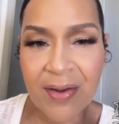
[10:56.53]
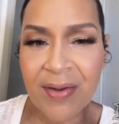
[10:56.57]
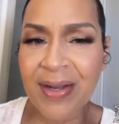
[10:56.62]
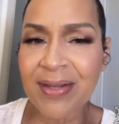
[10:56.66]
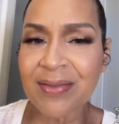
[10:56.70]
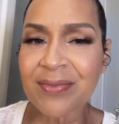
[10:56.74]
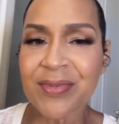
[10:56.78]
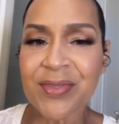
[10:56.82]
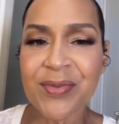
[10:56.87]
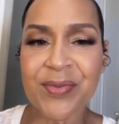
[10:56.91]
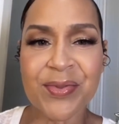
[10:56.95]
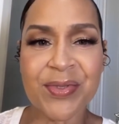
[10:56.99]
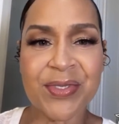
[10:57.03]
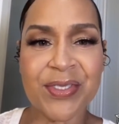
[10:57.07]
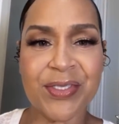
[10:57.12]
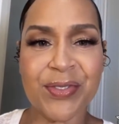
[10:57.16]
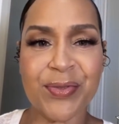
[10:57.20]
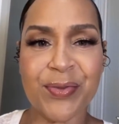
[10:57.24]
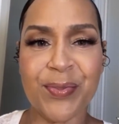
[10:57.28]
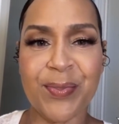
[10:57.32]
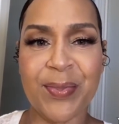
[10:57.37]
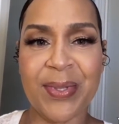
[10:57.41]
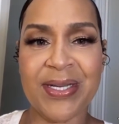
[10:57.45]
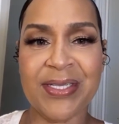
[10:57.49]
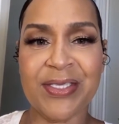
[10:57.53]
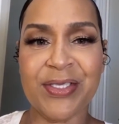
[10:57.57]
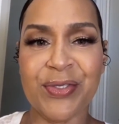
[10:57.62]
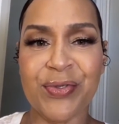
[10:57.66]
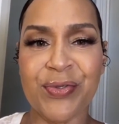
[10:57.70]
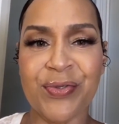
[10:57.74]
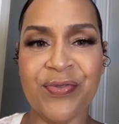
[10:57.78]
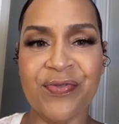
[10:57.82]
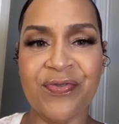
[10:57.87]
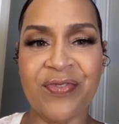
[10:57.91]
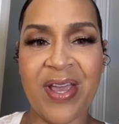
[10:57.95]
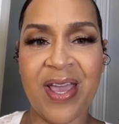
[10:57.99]
aunt. Uh, we went through by
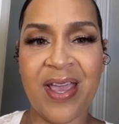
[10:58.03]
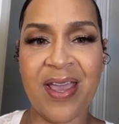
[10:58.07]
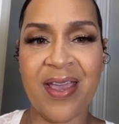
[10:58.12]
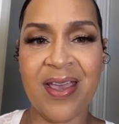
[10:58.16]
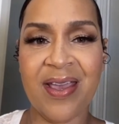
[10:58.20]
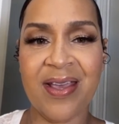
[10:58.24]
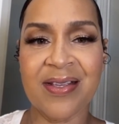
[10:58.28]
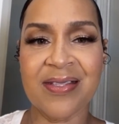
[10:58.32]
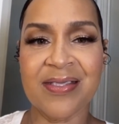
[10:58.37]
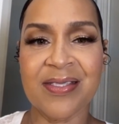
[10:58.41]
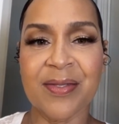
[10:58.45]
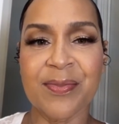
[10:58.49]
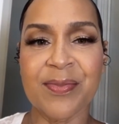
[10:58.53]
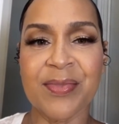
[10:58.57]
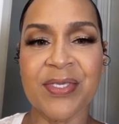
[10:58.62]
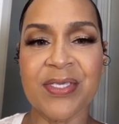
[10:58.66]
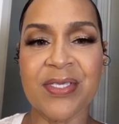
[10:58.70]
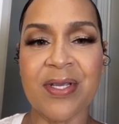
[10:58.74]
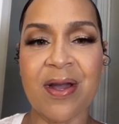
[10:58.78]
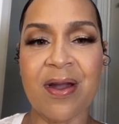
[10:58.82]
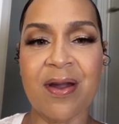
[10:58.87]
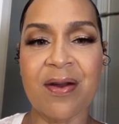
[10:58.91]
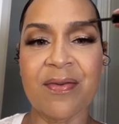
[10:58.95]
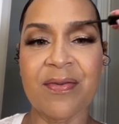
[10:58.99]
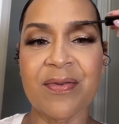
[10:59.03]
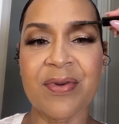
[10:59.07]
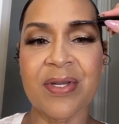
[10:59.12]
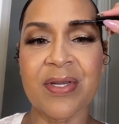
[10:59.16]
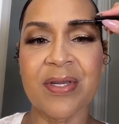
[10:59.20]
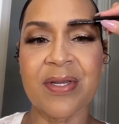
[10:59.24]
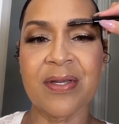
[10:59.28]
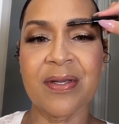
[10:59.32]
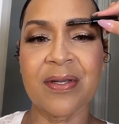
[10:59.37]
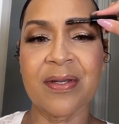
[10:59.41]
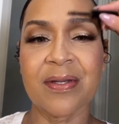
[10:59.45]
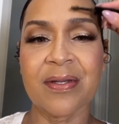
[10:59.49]
too fast. I'm
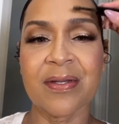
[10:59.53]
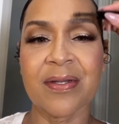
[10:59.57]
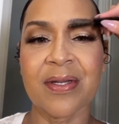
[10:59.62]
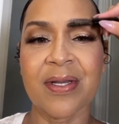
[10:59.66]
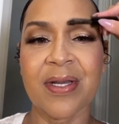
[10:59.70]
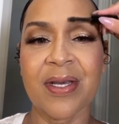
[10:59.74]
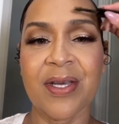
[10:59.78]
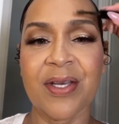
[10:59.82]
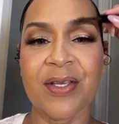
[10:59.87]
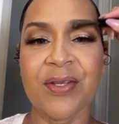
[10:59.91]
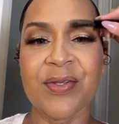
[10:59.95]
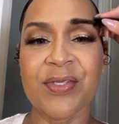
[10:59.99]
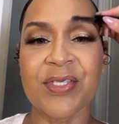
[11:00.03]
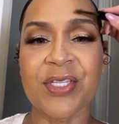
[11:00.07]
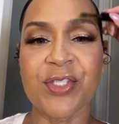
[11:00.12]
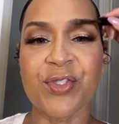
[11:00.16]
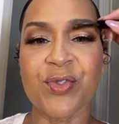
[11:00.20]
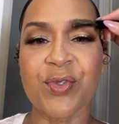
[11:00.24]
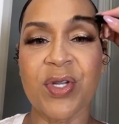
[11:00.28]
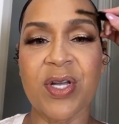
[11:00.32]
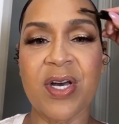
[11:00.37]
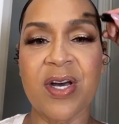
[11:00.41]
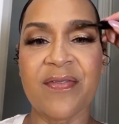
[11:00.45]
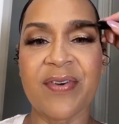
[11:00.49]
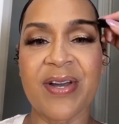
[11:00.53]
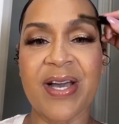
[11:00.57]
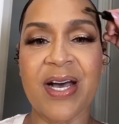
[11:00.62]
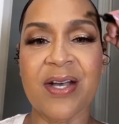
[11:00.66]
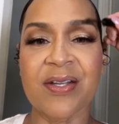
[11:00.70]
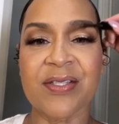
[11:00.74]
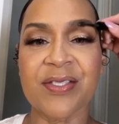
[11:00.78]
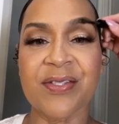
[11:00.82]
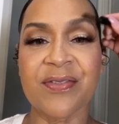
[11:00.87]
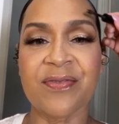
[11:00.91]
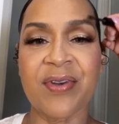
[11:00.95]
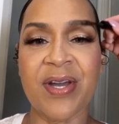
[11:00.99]
sorry. You said you love a
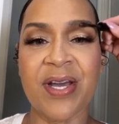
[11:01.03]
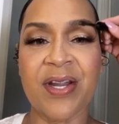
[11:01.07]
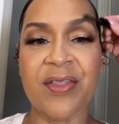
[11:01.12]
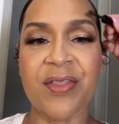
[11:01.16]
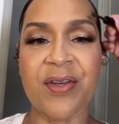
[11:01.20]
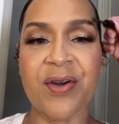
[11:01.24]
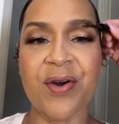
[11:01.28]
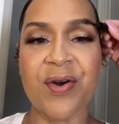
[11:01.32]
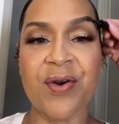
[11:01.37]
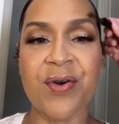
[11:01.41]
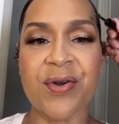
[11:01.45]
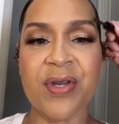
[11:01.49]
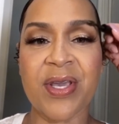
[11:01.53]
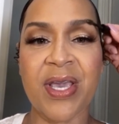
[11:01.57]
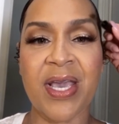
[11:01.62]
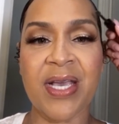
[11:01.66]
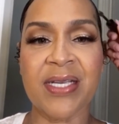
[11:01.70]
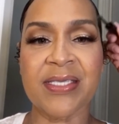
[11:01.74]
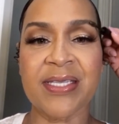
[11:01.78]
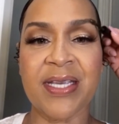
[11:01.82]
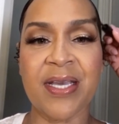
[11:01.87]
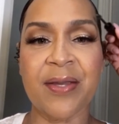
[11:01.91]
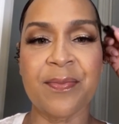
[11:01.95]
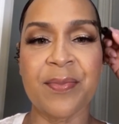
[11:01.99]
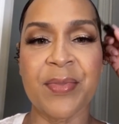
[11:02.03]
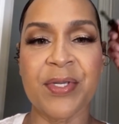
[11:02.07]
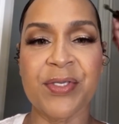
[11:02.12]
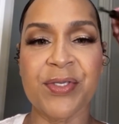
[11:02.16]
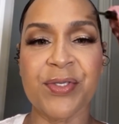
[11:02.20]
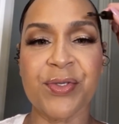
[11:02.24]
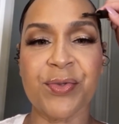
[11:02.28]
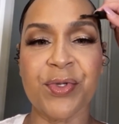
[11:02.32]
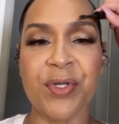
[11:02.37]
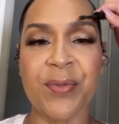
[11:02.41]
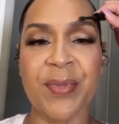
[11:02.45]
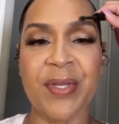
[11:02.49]
house divided. The whole cast had me
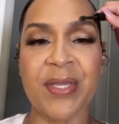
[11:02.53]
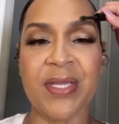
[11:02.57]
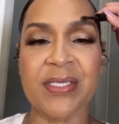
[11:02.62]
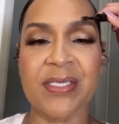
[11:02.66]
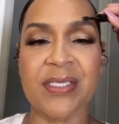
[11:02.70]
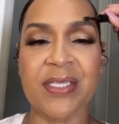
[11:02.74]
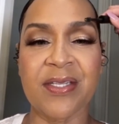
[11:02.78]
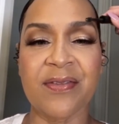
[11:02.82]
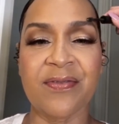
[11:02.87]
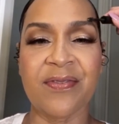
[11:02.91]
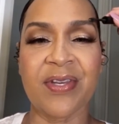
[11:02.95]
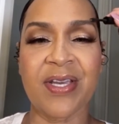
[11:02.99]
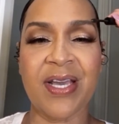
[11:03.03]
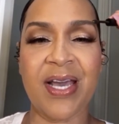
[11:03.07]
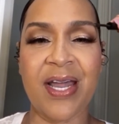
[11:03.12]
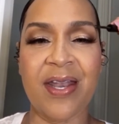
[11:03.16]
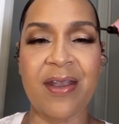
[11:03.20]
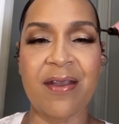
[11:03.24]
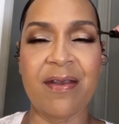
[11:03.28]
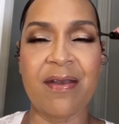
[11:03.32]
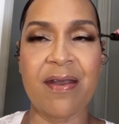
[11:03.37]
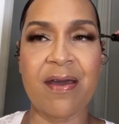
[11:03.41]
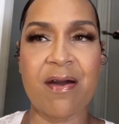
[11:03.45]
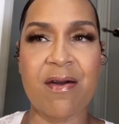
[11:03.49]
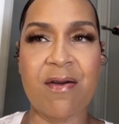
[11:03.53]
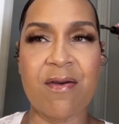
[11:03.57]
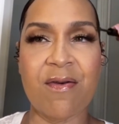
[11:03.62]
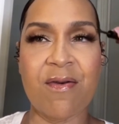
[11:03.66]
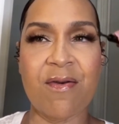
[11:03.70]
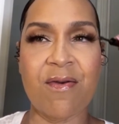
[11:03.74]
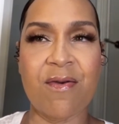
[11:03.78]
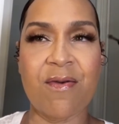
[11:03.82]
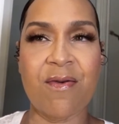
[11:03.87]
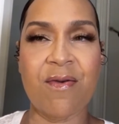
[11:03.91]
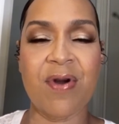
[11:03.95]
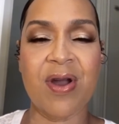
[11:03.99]
screaming at the TV. I
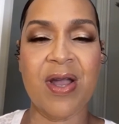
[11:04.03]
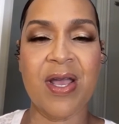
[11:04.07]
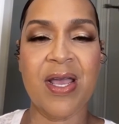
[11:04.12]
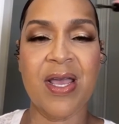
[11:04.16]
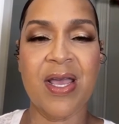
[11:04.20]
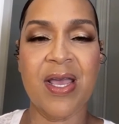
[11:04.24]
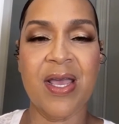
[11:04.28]
know.